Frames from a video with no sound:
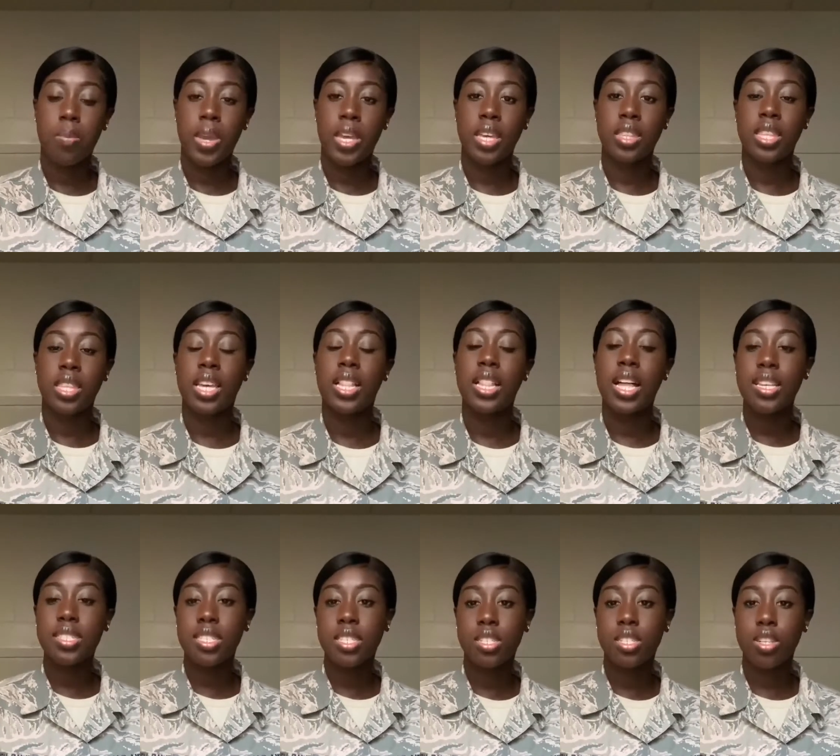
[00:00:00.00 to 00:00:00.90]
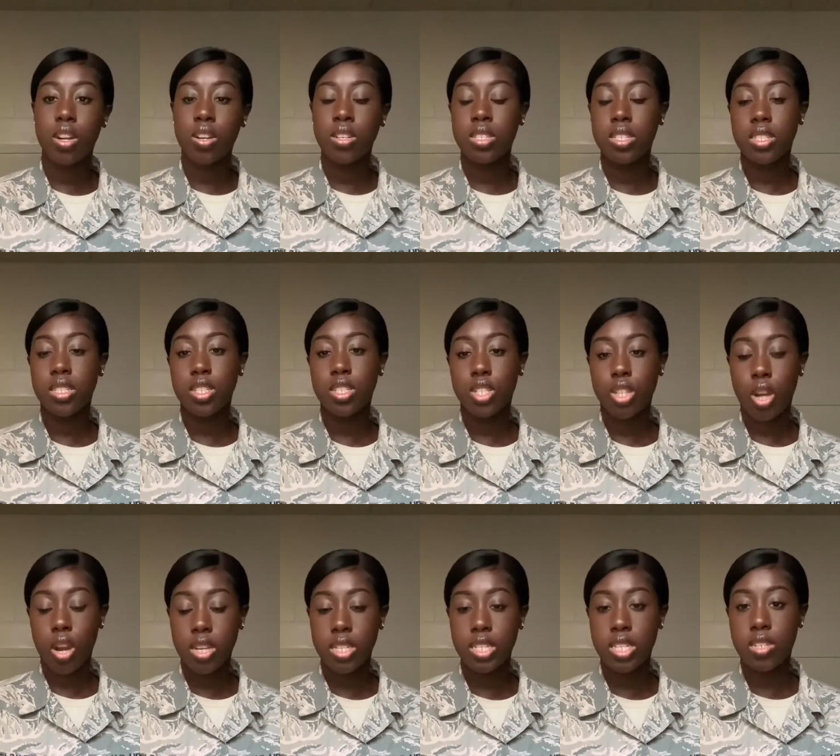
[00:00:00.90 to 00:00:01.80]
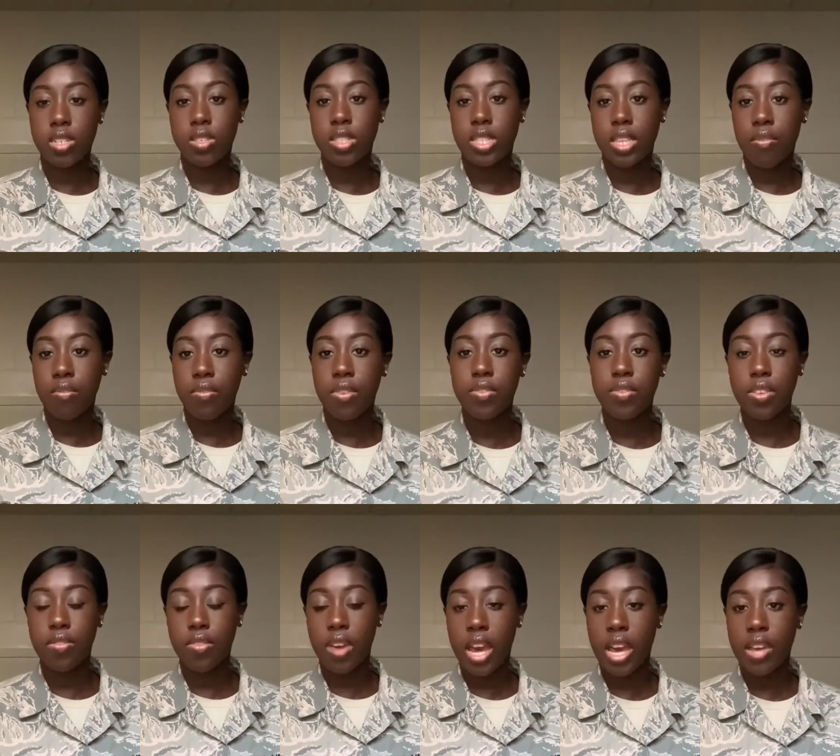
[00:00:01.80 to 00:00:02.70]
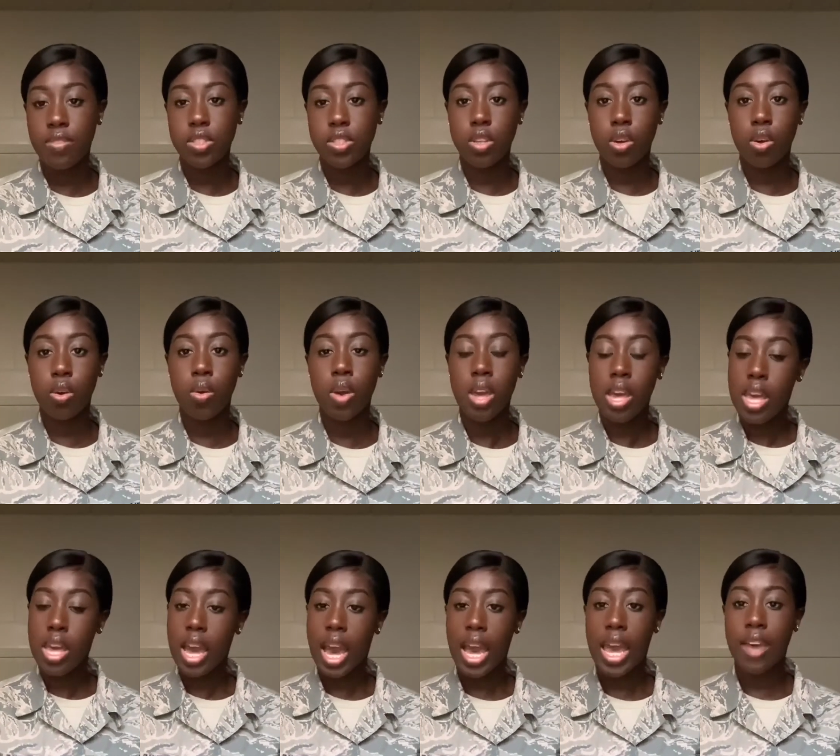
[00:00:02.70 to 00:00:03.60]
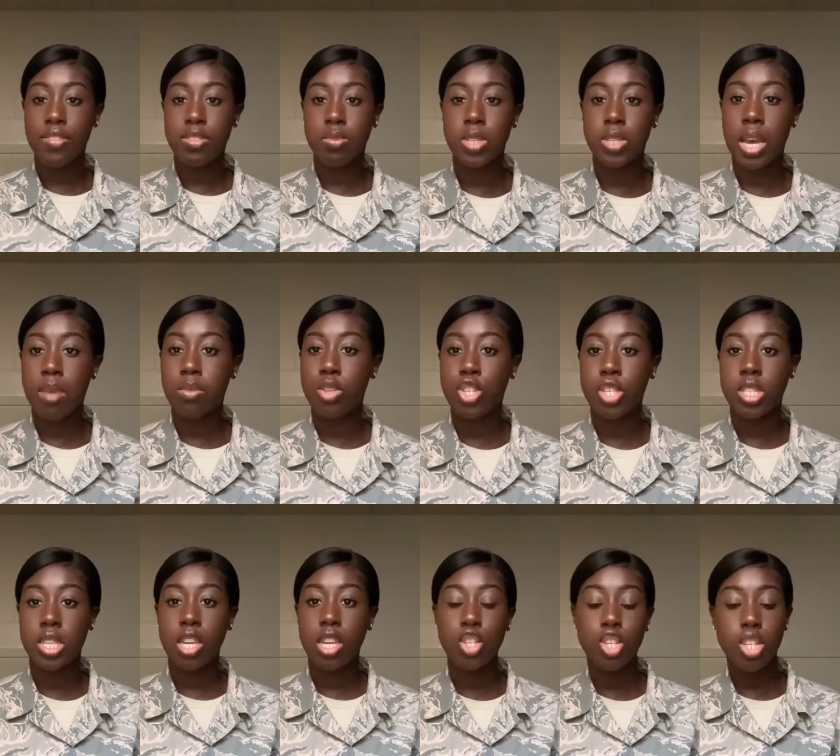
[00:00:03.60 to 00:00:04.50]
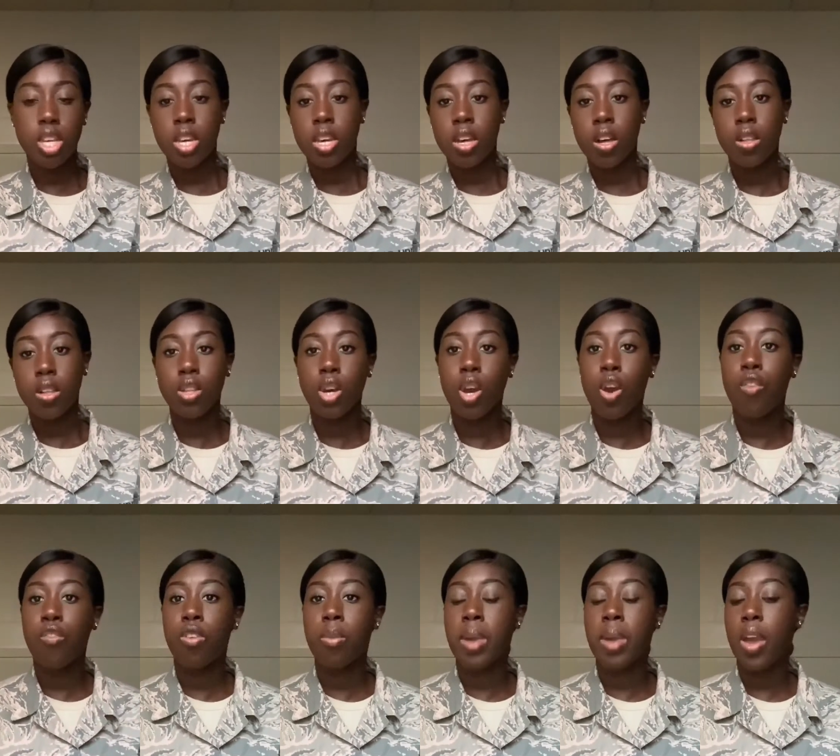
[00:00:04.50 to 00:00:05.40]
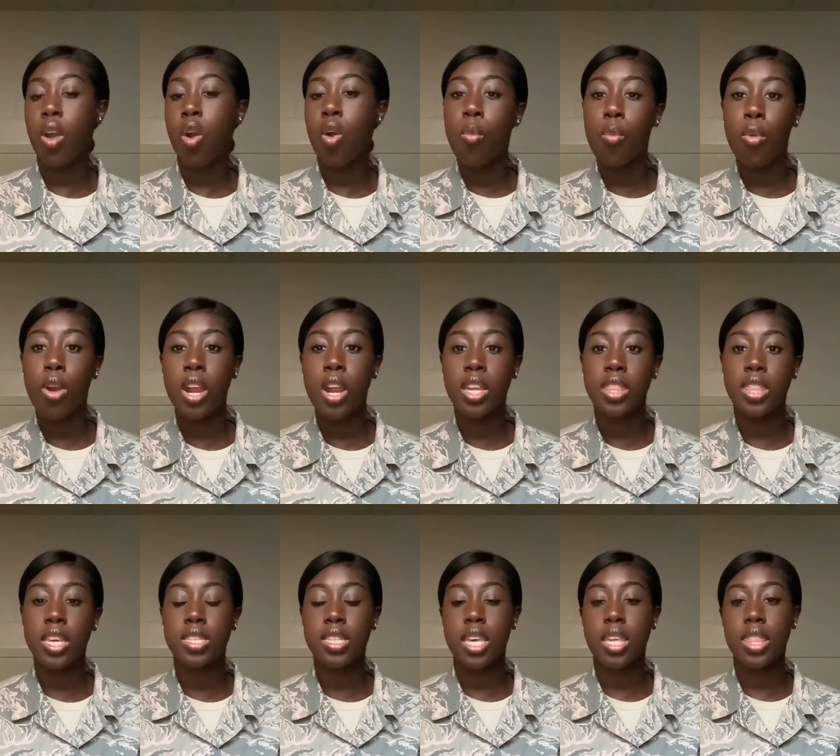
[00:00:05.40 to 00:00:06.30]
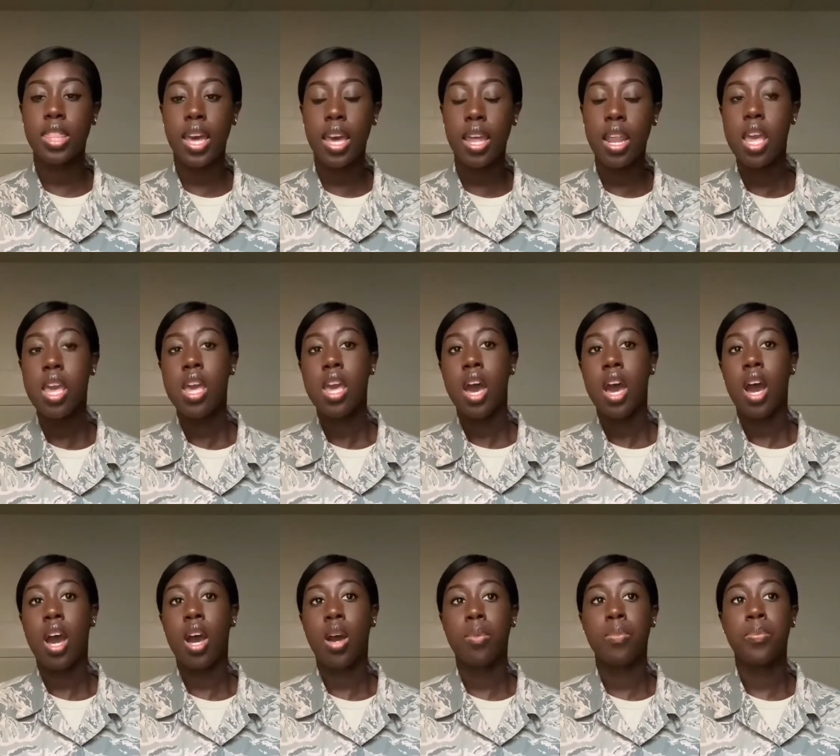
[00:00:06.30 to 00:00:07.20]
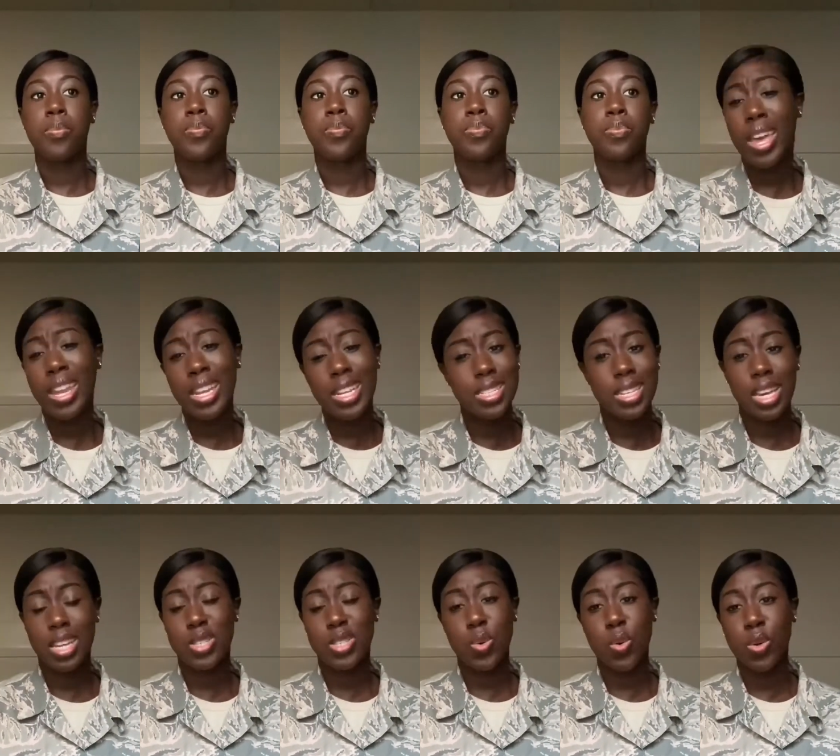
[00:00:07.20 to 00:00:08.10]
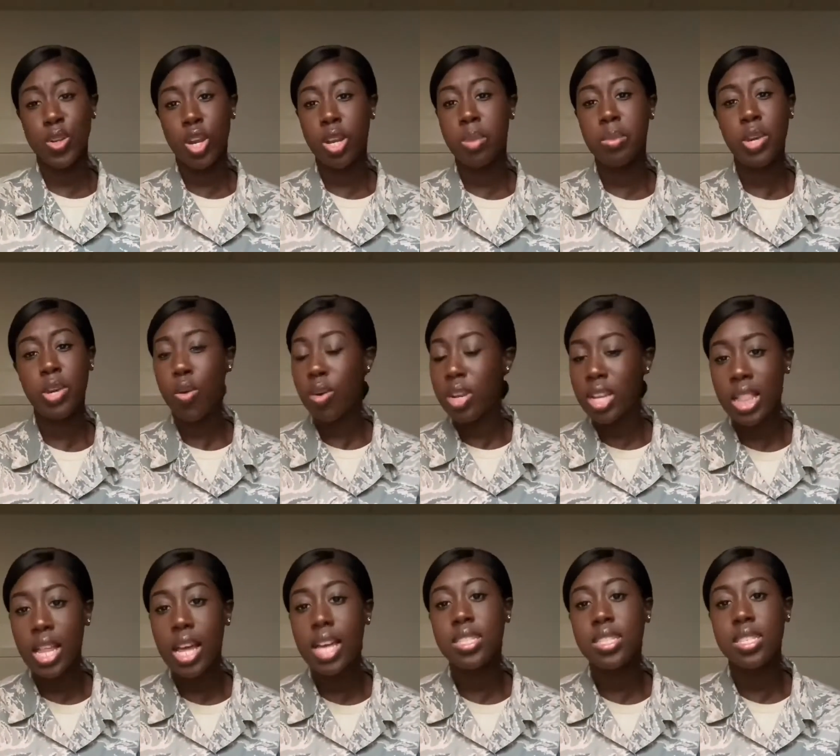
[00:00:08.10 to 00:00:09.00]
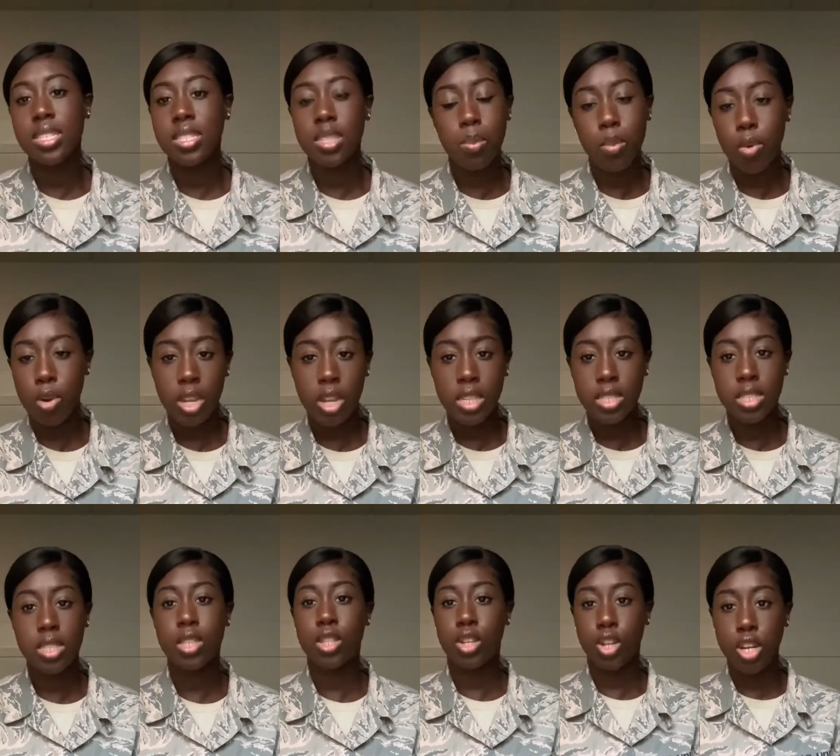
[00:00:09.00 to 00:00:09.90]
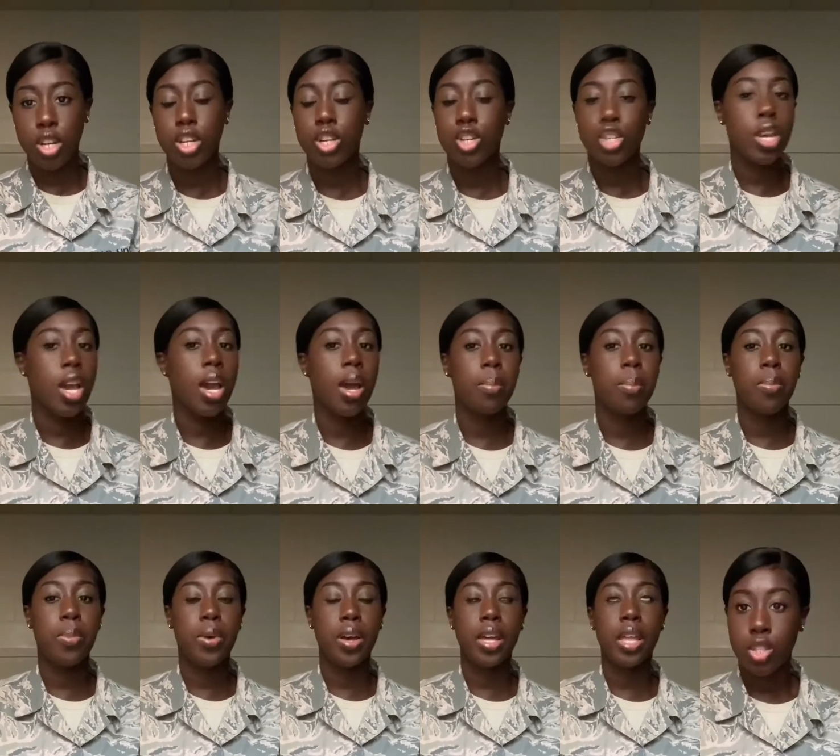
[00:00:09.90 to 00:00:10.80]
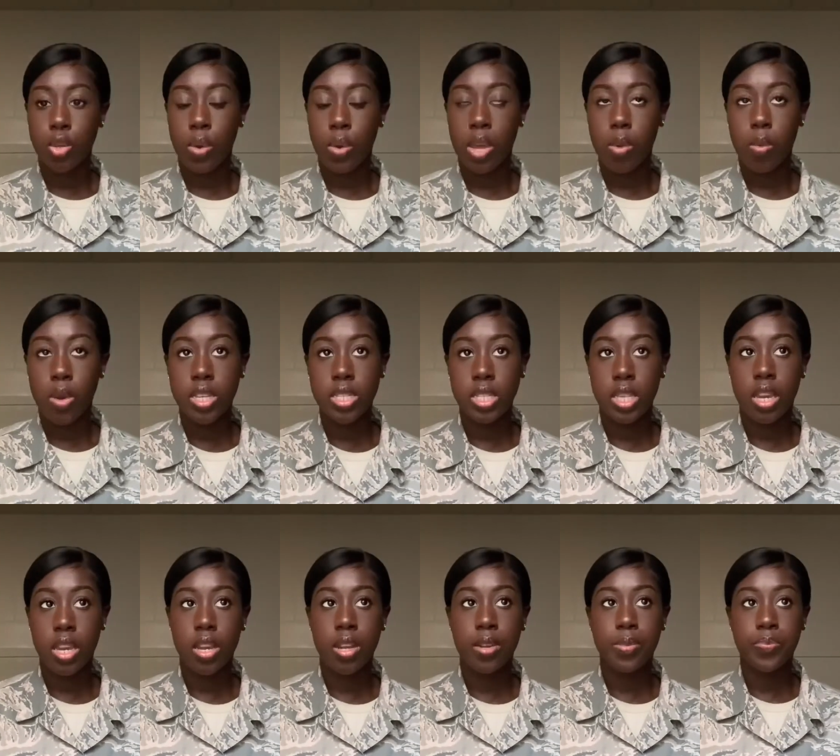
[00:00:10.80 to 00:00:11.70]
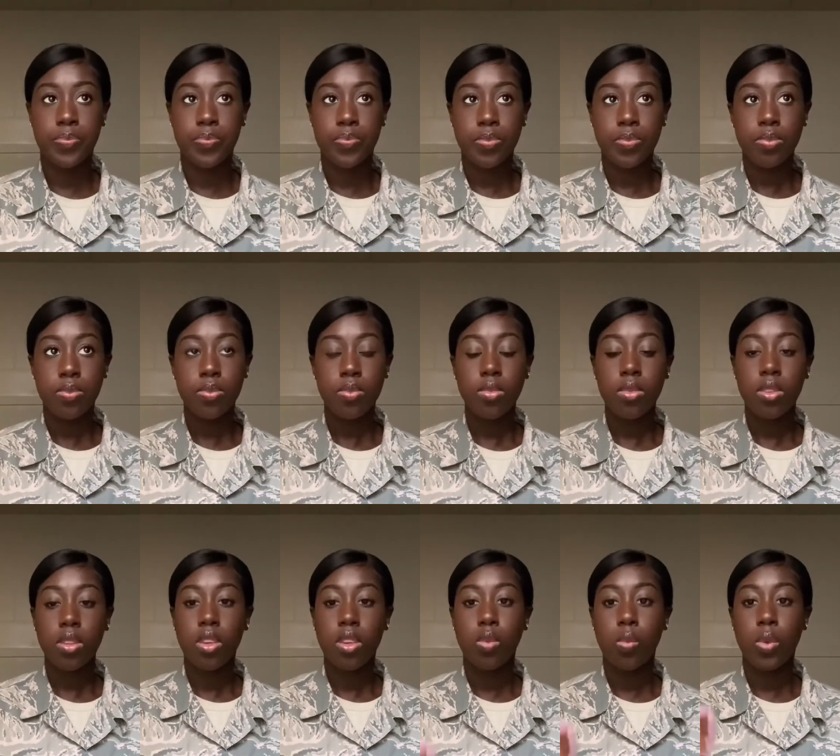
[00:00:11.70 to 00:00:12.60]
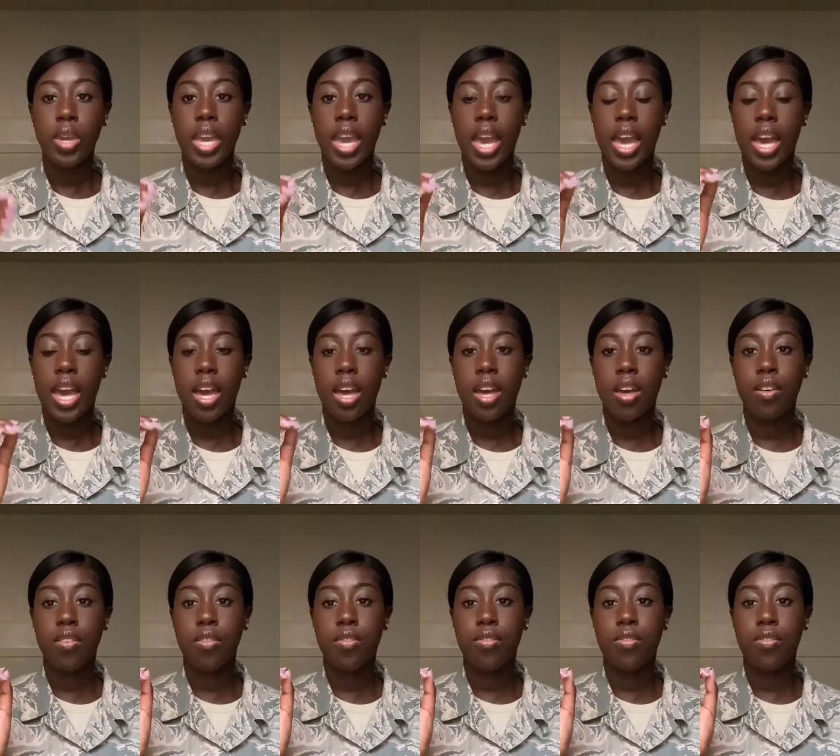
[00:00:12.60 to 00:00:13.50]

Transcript: and then class doesn't start until 7.55, so I have some time to just like chill, look over my homework, things like that. Um, any tech school, you're gonna be going to classes in the morning to learn your job, but the way it works here, we have